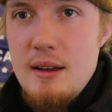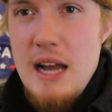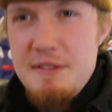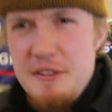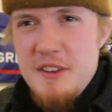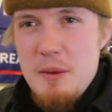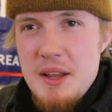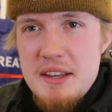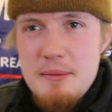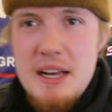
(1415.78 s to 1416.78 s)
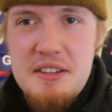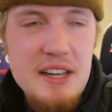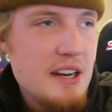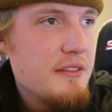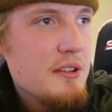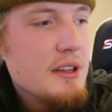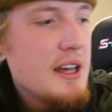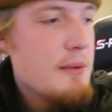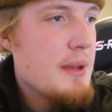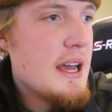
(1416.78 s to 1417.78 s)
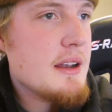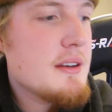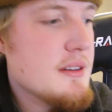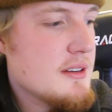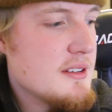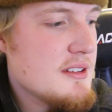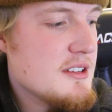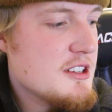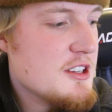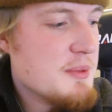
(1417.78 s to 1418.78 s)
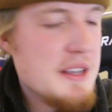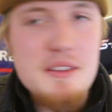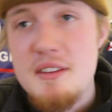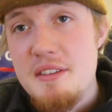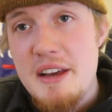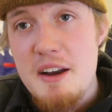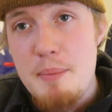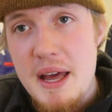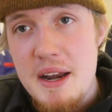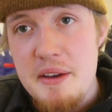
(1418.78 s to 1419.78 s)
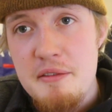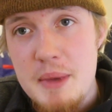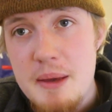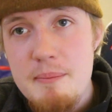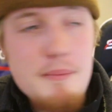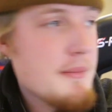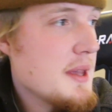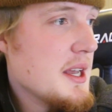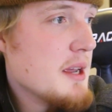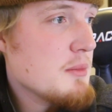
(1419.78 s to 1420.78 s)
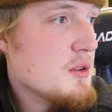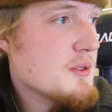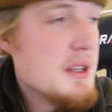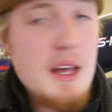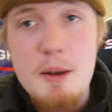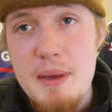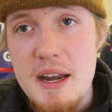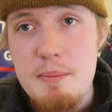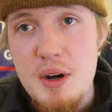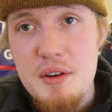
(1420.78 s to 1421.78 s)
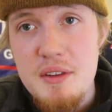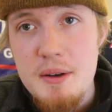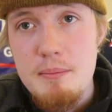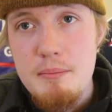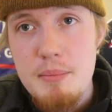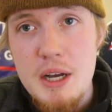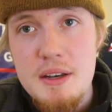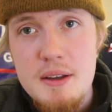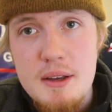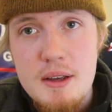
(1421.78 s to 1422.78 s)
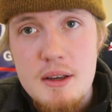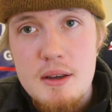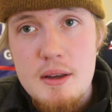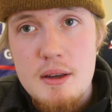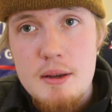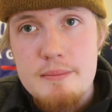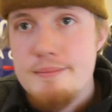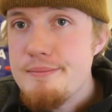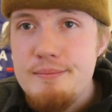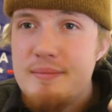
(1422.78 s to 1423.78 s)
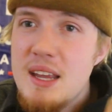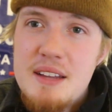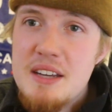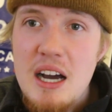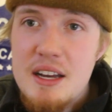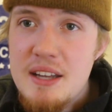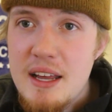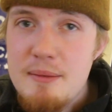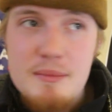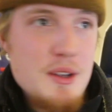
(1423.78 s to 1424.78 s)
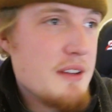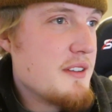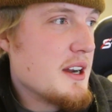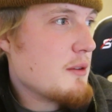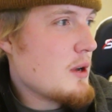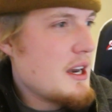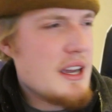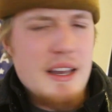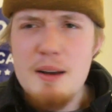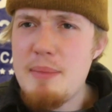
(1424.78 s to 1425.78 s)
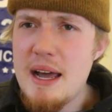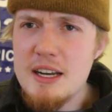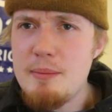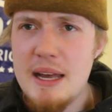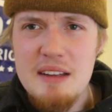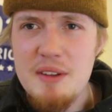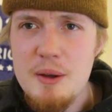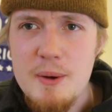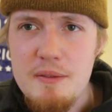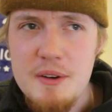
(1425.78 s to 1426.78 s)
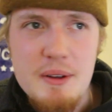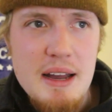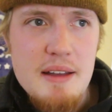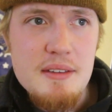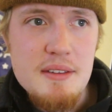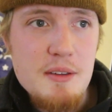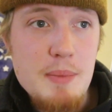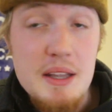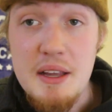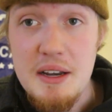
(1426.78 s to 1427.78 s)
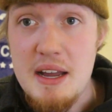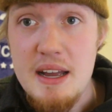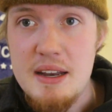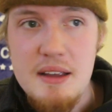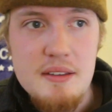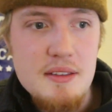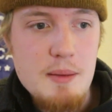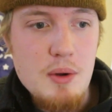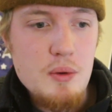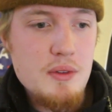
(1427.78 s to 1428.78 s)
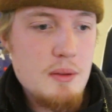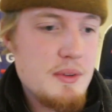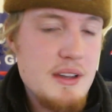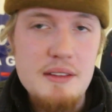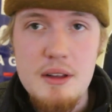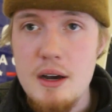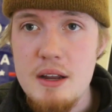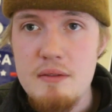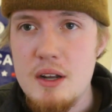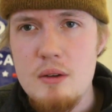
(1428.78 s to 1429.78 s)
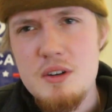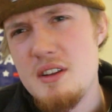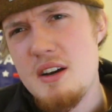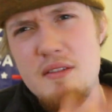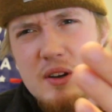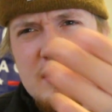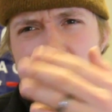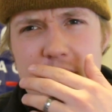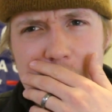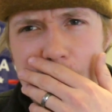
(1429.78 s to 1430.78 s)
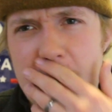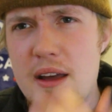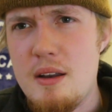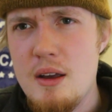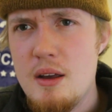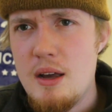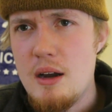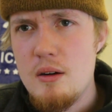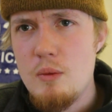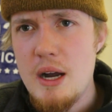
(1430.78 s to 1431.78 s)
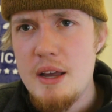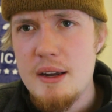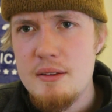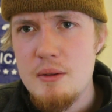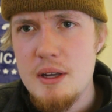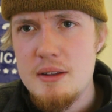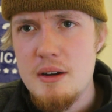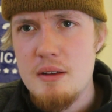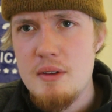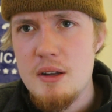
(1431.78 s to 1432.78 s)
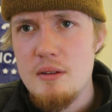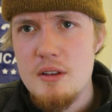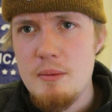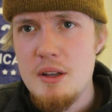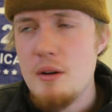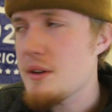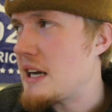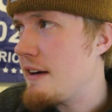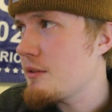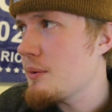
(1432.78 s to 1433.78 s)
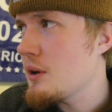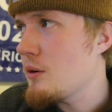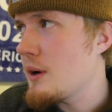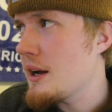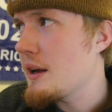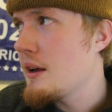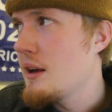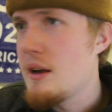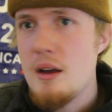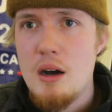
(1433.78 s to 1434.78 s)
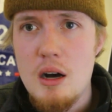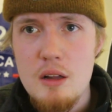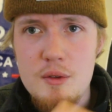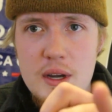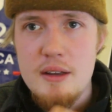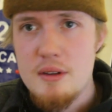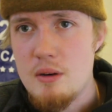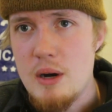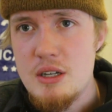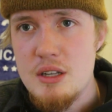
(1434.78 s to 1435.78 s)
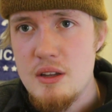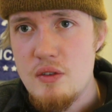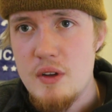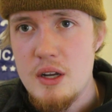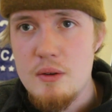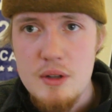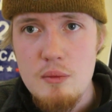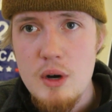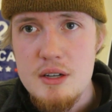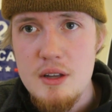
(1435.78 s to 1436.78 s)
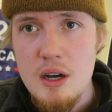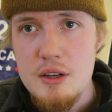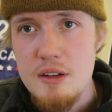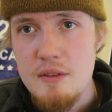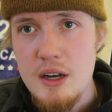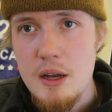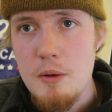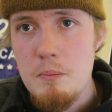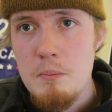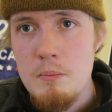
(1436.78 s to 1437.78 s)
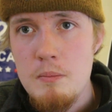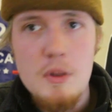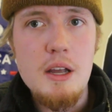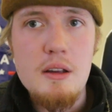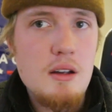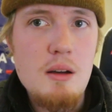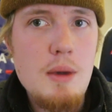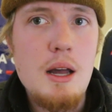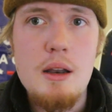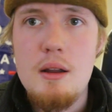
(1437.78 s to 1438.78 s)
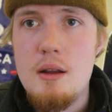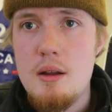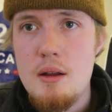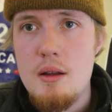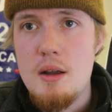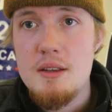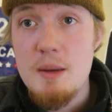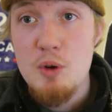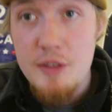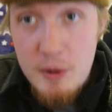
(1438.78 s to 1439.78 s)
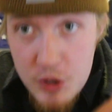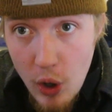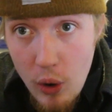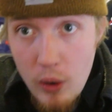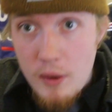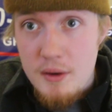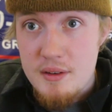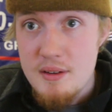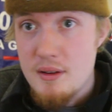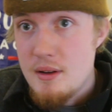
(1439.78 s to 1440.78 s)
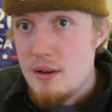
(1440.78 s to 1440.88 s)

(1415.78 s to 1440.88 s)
After filming this, I'm actually kind of feeling kind of bad, just because this is kind of petty of me, and I'm usually not a petty person, but it's content, so I figured why not get a back-to-back video up for you guys, since it's been like 9 days since I posted, besides the hunting video, which the hunting videos always do bad. I don't know why you guys don't like the hunting videos. Let me know in the comments below why all of you guys that are watching this video didn't watch the hunting video. Like, come on. It's Up North Outdoors.